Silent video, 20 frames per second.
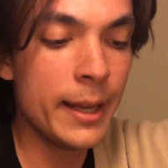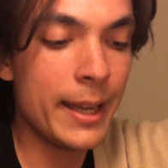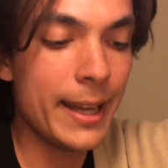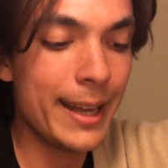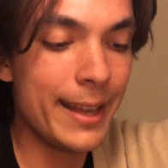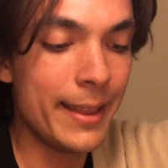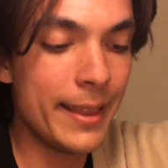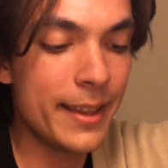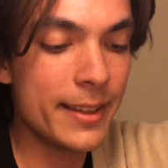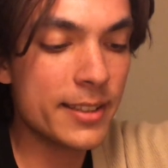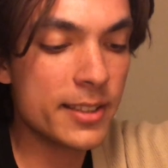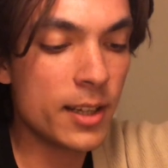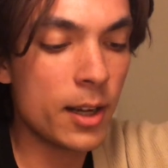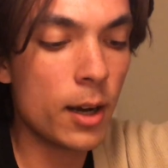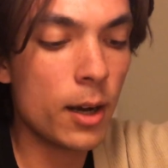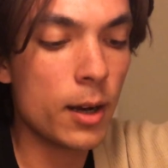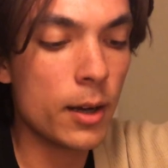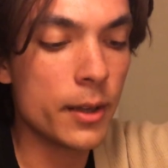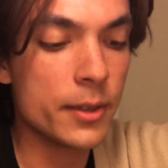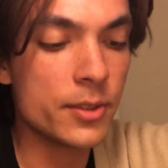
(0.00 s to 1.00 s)
In this
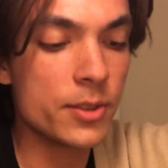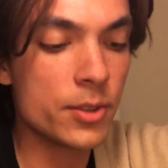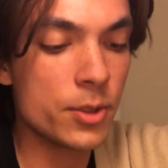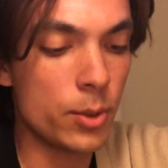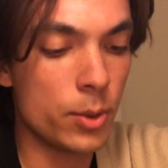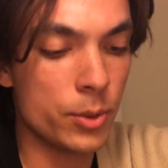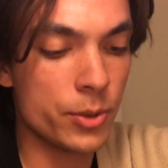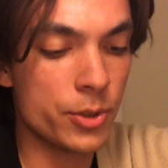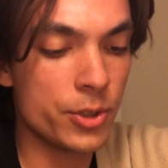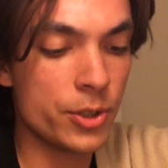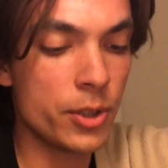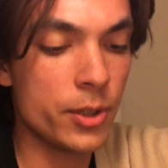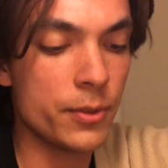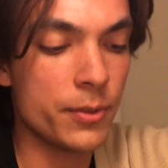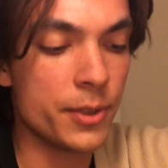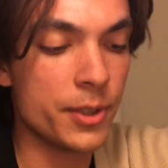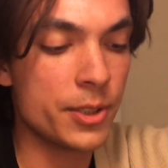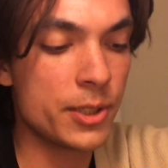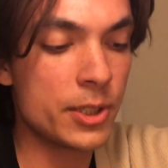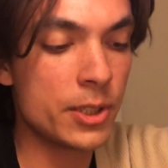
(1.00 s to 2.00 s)
cause or
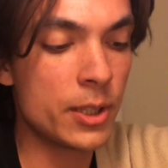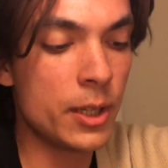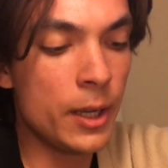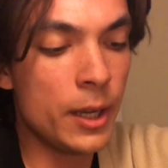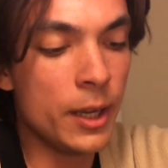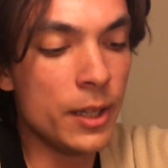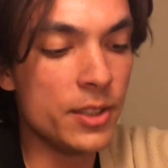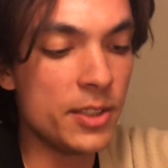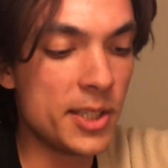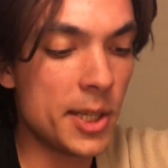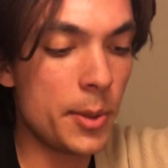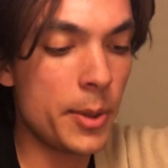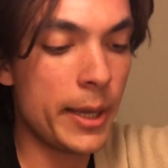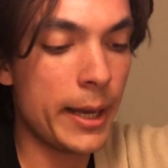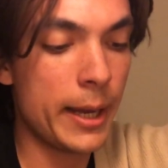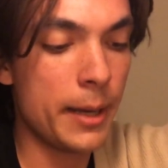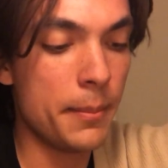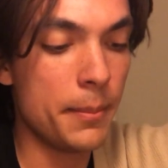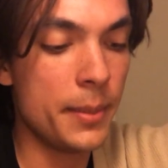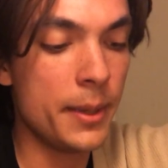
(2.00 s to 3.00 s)
service, Zooey
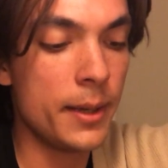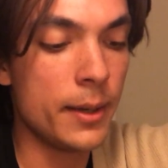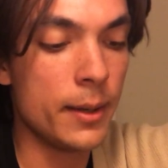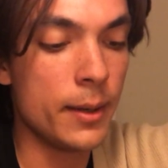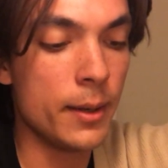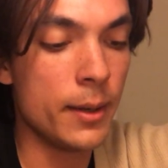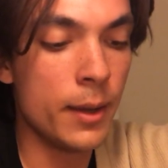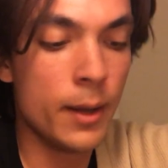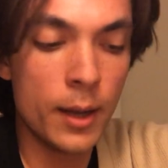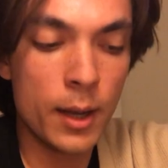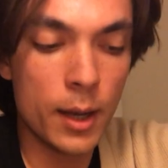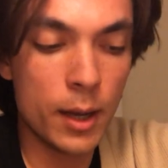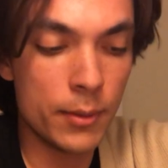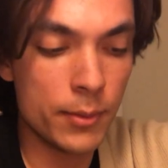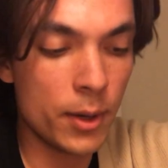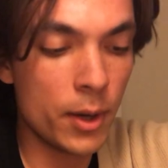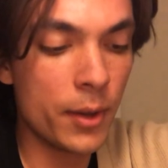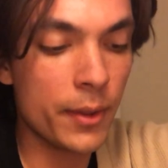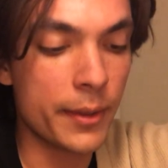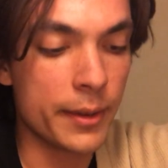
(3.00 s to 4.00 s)
had been, of
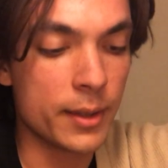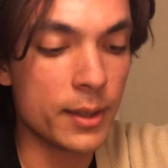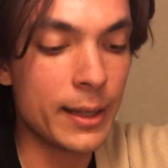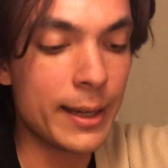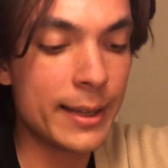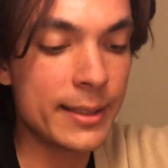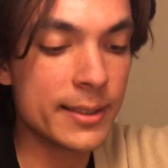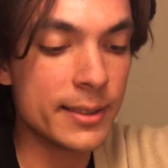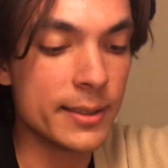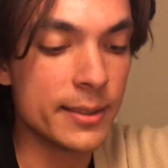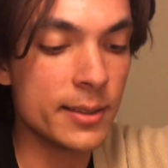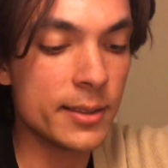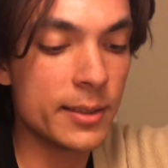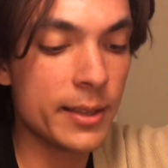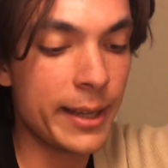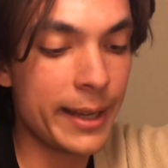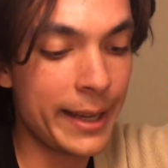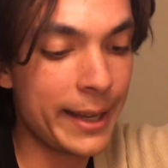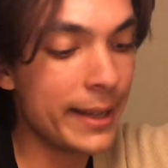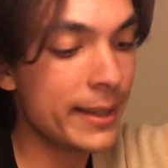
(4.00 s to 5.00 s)
all the Glasses,
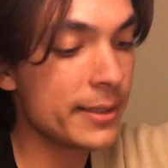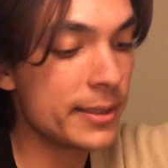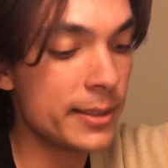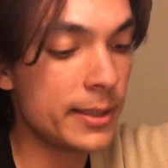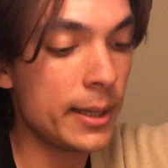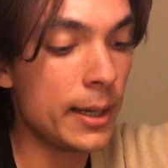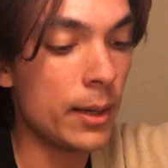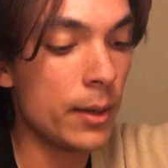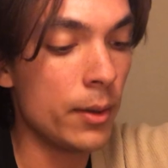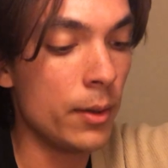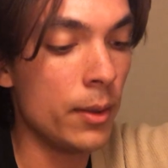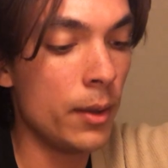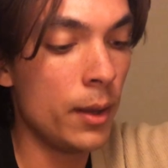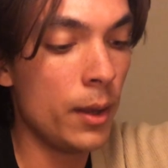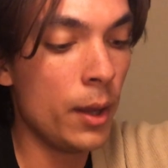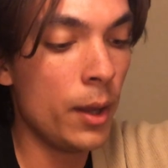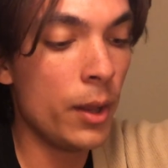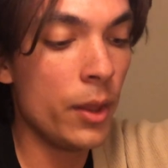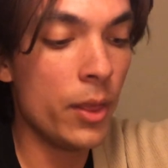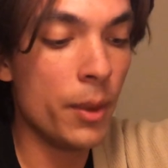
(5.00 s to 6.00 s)
hands down,
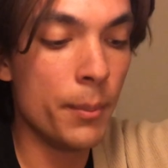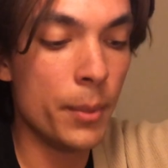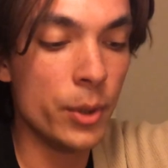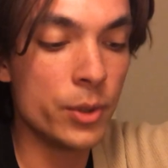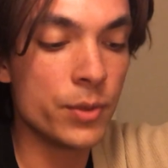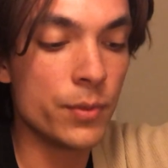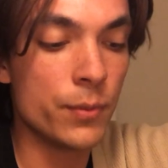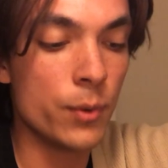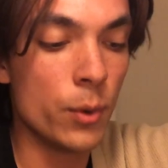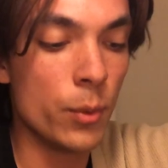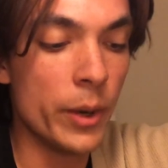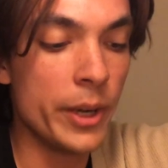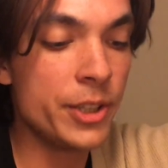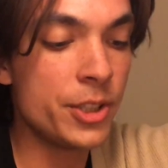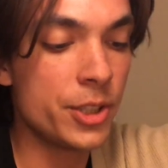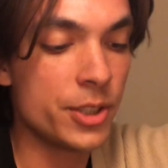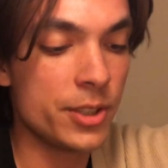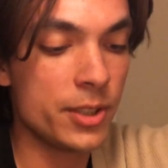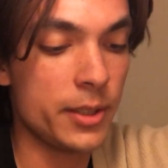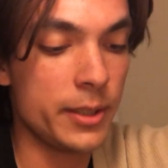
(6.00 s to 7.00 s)
the most
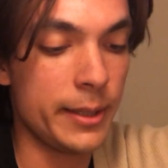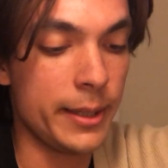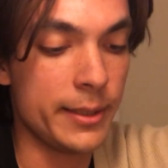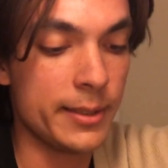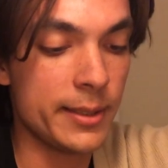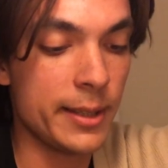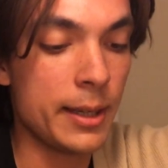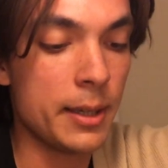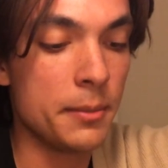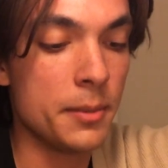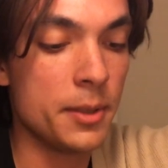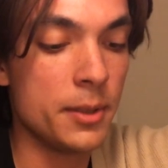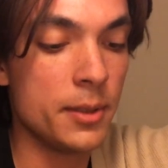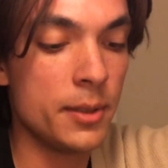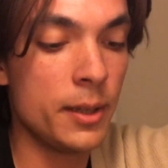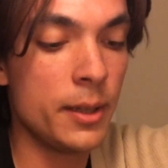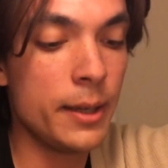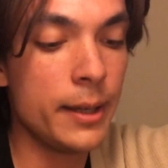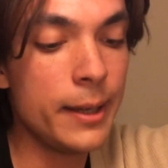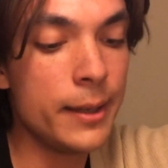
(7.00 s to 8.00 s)
voraciously examined,
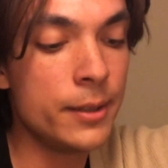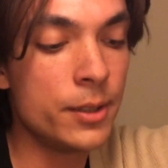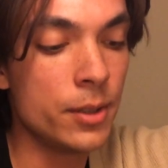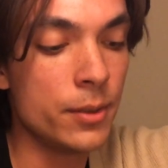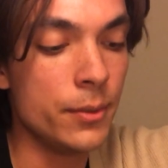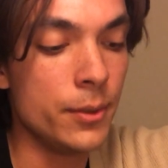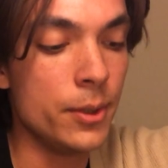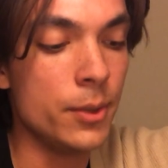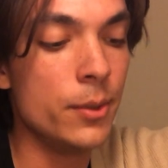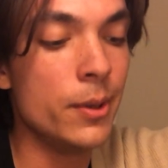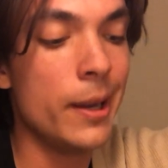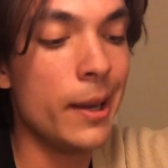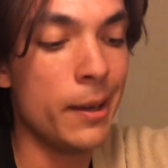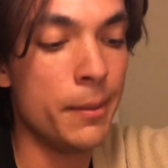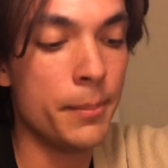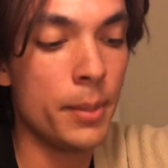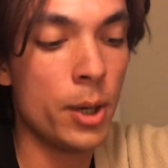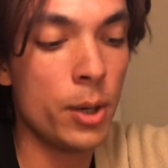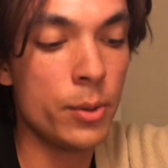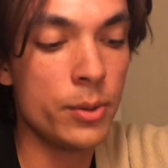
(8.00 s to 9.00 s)
interviewed, and
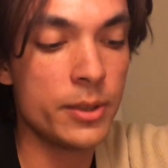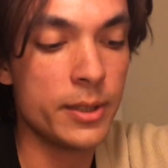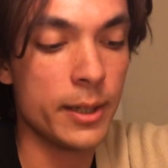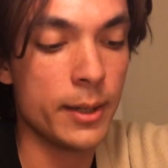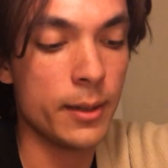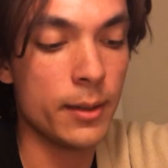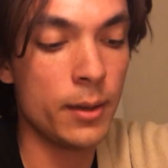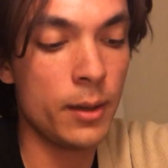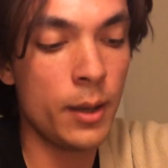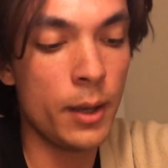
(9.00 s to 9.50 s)
poked at.